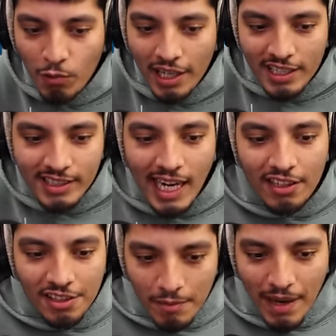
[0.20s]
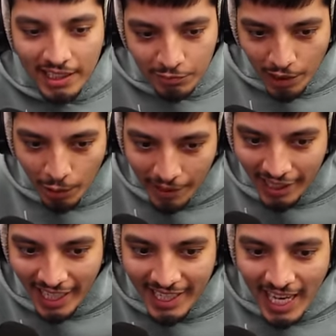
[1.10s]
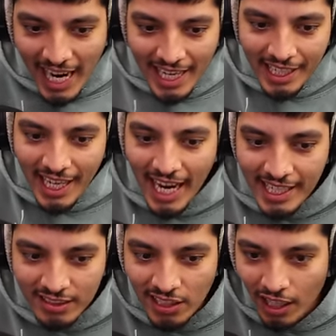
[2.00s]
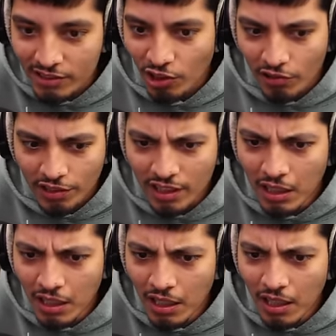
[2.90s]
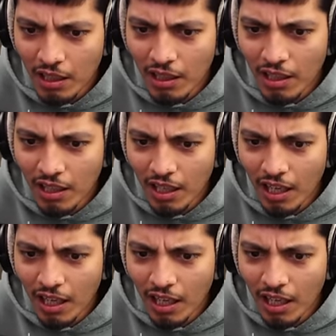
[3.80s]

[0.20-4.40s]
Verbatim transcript: you're walking down an abandoned railway line at night on Sodor. Here comes